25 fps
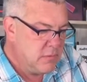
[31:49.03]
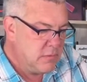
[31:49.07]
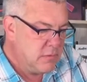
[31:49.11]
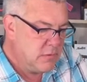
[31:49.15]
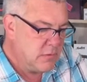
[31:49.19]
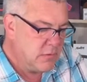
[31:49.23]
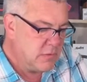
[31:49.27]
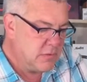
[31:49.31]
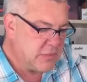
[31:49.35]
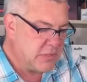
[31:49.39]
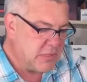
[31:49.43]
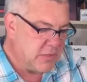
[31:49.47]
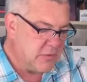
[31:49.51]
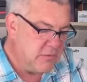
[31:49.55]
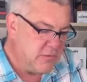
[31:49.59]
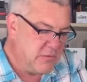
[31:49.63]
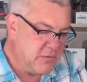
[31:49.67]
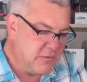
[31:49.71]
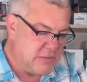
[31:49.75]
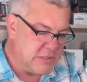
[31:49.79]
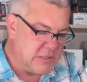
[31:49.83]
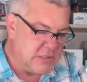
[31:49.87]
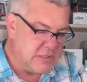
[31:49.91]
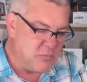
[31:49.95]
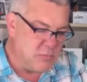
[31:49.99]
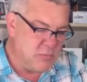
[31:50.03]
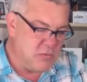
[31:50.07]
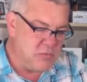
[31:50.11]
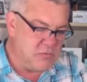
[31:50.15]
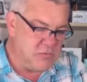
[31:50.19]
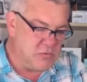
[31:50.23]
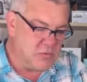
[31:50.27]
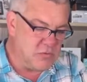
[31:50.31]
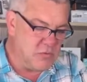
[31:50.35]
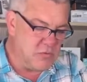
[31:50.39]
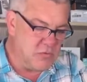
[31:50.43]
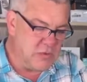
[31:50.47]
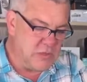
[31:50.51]
Okay, get the
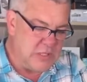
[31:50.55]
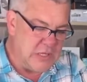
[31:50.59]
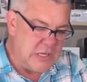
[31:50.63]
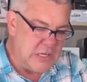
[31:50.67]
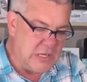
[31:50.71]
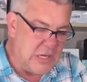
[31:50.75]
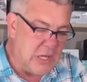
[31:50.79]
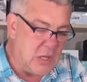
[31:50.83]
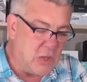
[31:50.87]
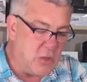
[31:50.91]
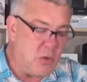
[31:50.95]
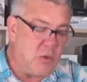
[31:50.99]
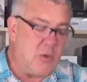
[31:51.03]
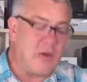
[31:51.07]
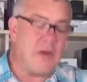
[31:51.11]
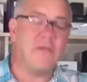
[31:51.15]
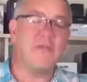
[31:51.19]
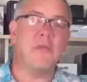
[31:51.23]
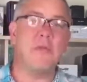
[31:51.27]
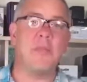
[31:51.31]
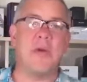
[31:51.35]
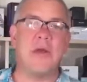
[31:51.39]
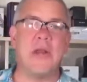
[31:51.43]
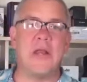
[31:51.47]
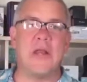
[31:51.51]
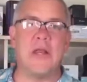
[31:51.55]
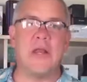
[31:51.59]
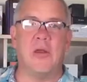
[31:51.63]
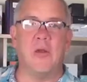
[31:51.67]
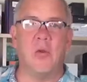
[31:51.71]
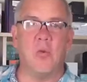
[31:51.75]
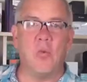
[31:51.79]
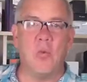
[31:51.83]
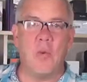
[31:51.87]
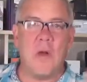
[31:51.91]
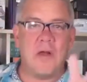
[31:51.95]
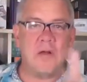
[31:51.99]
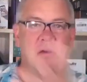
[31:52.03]
music going again. Hello, everybody.
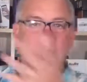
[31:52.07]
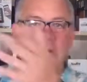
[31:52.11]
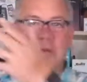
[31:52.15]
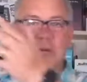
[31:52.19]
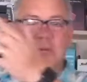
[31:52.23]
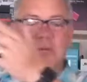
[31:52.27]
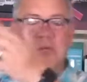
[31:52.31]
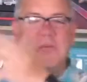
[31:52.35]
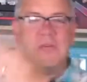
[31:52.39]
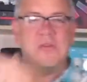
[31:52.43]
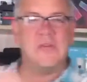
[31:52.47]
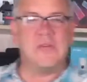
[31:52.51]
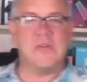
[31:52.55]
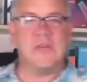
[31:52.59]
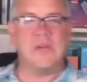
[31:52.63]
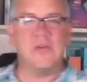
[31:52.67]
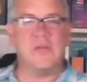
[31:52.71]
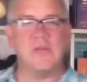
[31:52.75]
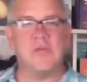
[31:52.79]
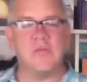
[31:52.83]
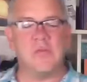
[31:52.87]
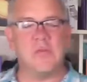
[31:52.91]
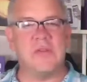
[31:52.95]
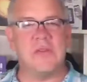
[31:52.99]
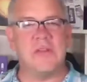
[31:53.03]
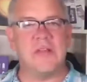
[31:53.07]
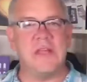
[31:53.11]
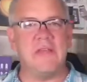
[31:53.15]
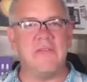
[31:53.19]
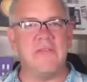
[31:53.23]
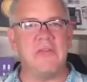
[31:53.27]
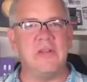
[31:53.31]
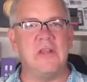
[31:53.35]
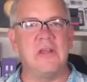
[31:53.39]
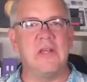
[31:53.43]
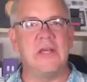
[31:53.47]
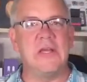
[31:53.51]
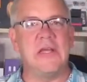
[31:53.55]
Welcome to Deals with
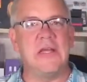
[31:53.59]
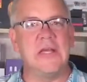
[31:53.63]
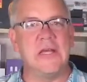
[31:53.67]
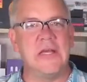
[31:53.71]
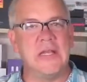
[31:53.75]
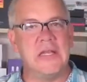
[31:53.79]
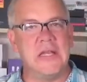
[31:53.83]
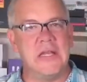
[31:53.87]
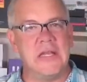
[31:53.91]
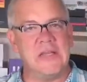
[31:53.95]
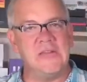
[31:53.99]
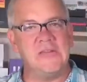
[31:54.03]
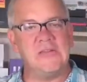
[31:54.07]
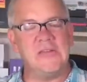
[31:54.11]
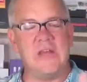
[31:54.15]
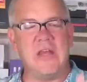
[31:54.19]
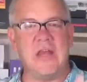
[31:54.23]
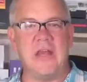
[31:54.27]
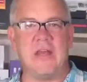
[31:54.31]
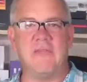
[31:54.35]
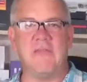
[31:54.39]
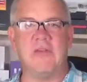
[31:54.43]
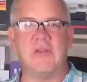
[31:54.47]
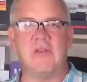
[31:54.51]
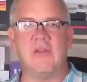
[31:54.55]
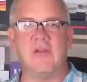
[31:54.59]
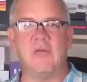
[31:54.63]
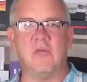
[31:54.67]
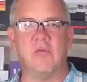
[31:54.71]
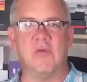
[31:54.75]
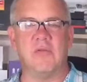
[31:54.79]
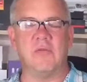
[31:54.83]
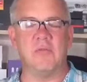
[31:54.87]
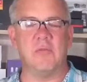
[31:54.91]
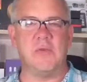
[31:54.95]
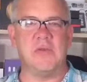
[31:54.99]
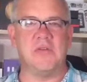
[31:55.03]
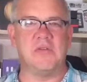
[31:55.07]
David. Nice to have you here
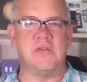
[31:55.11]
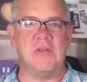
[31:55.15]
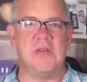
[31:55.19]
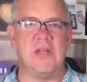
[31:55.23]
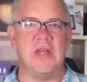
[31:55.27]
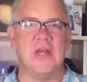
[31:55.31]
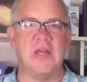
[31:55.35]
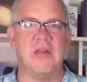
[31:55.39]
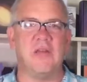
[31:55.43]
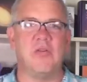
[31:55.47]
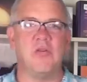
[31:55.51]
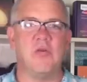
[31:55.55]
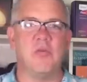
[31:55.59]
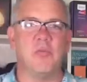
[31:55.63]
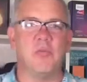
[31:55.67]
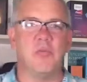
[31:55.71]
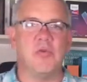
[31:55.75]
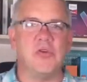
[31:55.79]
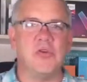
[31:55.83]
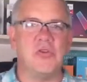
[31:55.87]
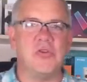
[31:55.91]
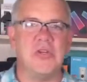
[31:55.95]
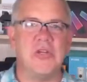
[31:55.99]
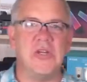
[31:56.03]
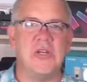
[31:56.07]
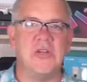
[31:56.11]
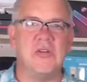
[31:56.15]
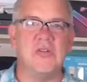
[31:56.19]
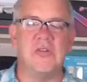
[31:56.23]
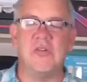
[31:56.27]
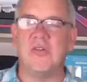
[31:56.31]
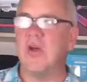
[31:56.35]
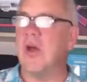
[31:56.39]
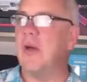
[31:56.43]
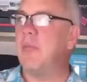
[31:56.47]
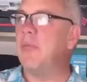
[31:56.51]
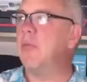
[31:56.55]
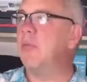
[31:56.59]
with me today. I do appreciate you
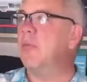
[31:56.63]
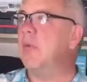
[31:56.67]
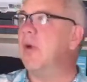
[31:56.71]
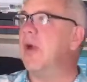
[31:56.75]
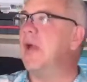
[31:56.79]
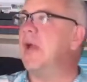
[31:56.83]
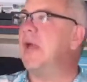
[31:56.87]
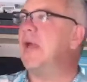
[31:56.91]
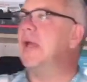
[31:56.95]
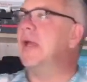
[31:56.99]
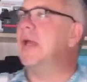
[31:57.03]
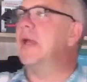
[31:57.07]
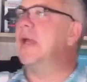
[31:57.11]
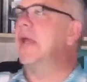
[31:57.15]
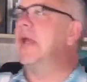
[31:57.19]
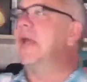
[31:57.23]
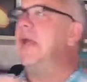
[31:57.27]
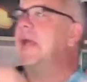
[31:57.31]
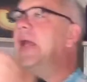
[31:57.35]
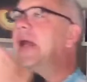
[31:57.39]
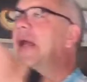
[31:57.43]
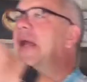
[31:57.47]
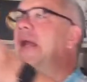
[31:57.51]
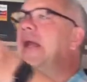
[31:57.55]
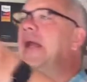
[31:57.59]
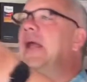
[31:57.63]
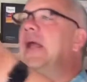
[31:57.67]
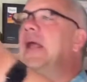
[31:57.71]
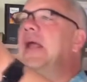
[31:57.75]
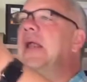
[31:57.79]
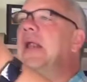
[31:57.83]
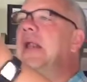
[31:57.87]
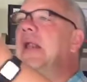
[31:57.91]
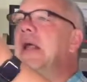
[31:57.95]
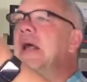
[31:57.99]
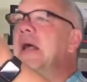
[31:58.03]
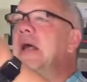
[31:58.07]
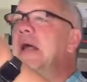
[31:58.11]
stopping by.
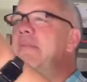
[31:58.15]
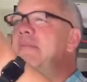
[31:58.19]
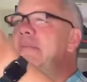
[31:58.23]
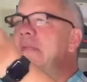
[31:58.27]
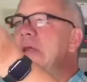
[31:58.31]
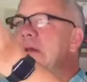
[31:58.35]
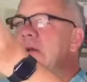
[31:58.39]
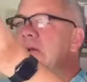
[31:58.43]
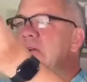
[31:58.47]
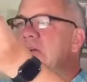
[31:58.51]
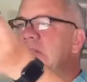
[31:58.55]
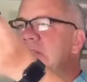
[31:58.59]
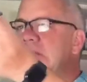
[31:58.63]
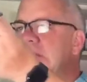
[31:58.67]
And I'm now going